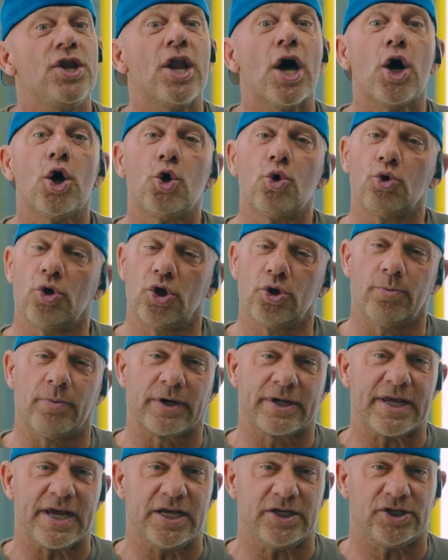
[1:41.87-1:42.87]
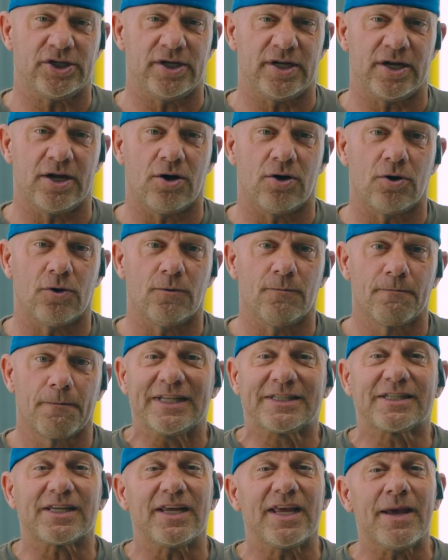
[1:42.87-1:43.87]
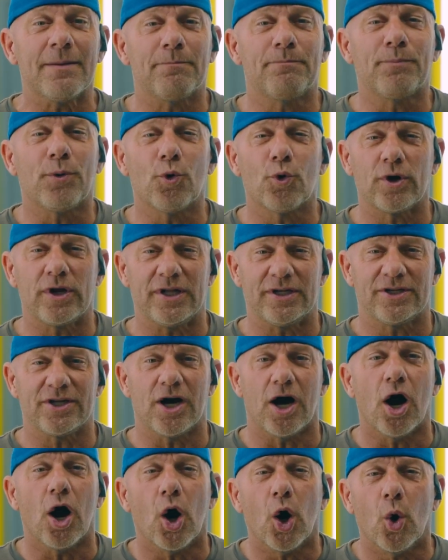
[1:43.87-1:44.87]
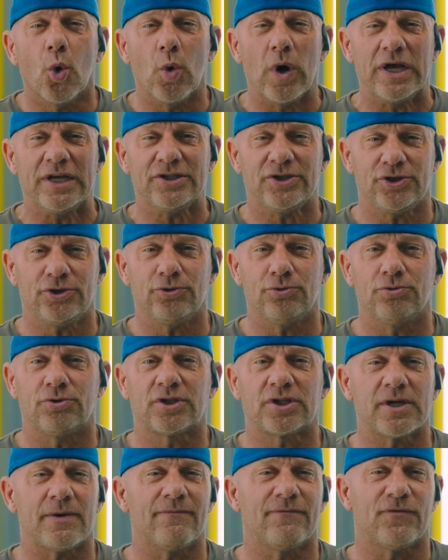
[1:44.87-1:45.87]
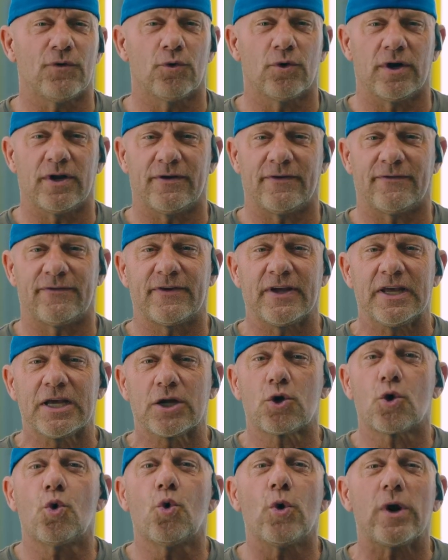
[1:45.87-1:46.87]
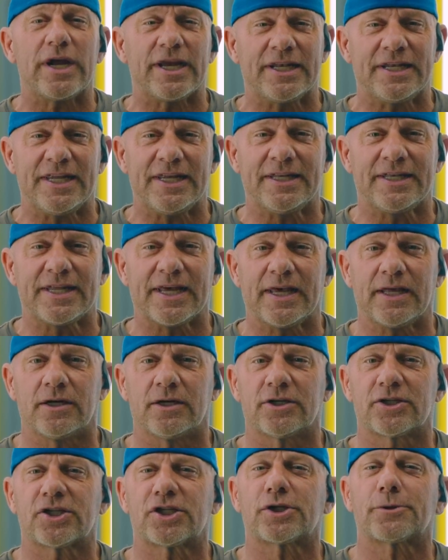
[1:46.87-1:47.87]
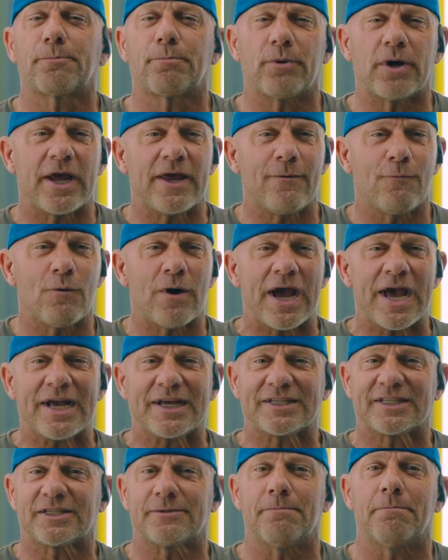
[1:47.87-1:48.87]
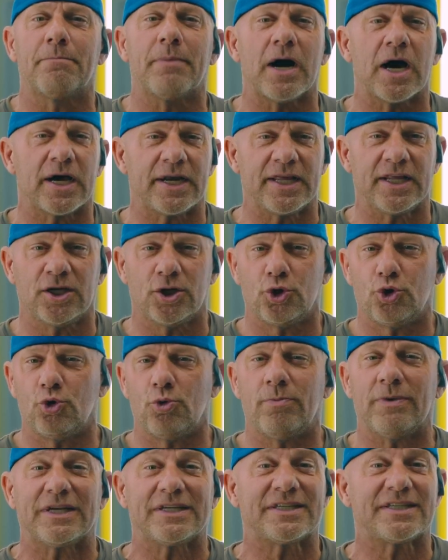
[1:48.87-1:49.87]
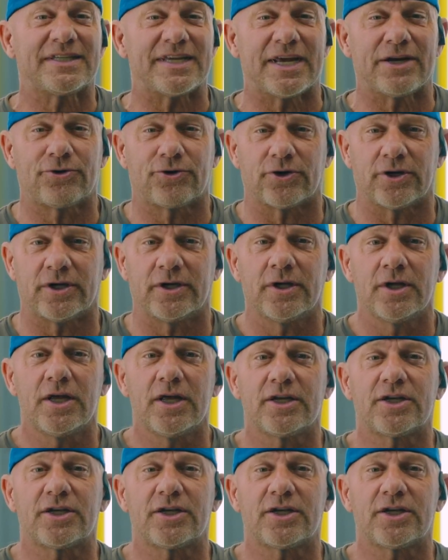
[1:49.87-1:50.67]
No lubrication at all. It's important to always use some sort of quick detailer, spray wax, body lube, etc.